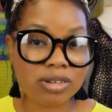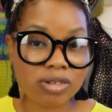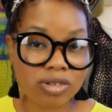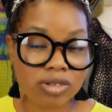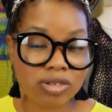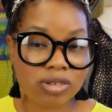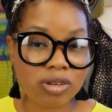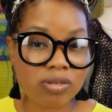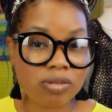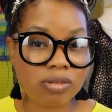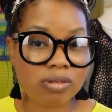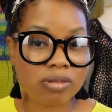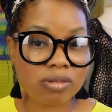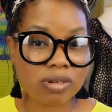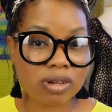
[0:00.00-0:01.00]
don't
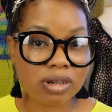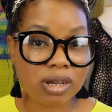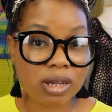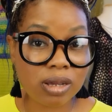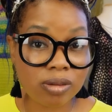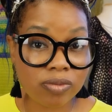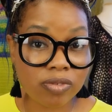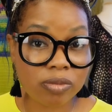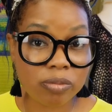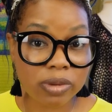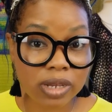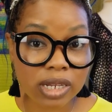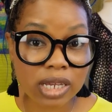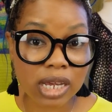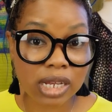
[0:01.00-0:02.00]
come for
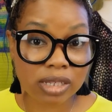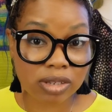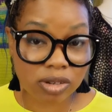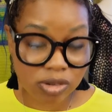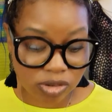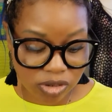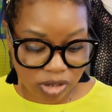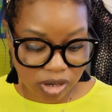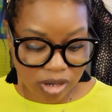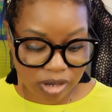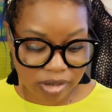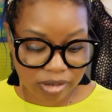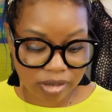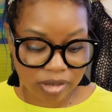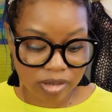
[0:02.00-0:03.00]
Billie. I told
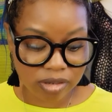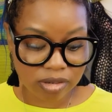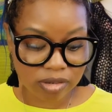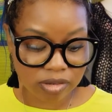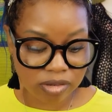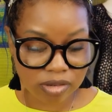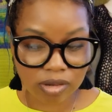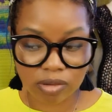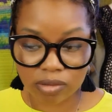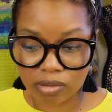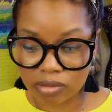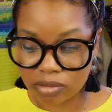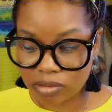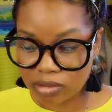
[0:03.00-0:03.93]
y'all. Don't.